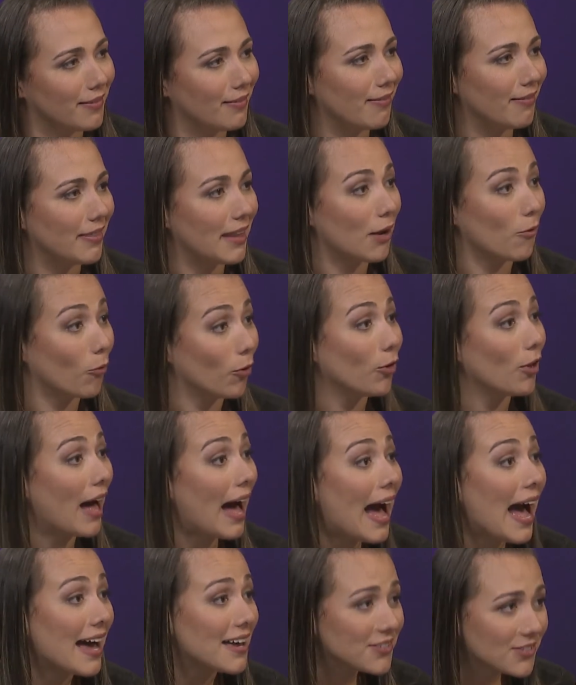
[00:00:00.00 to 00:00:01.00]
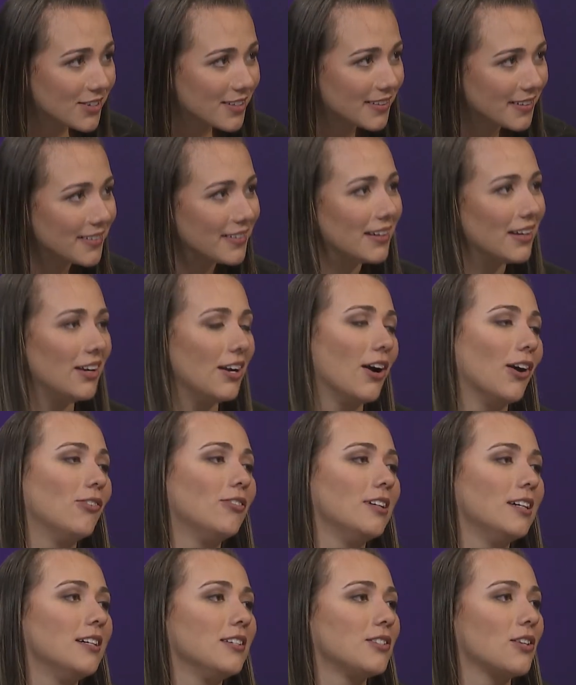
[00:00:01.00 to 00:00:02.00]
they will ask,
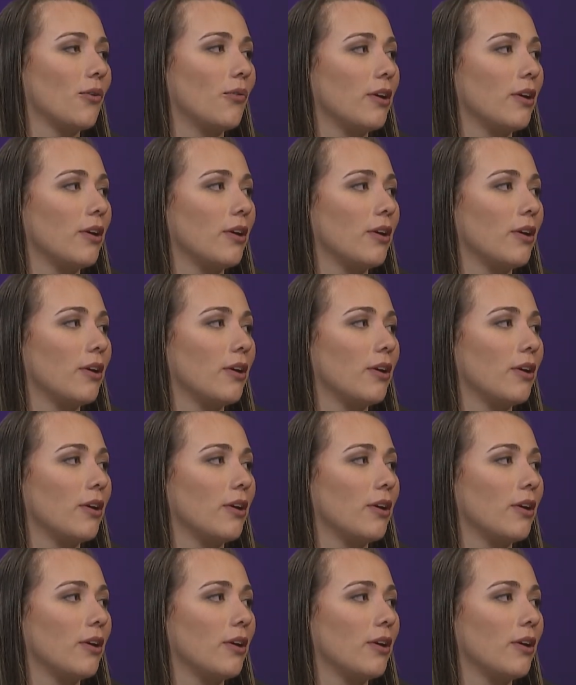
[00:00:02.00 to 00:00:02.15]
so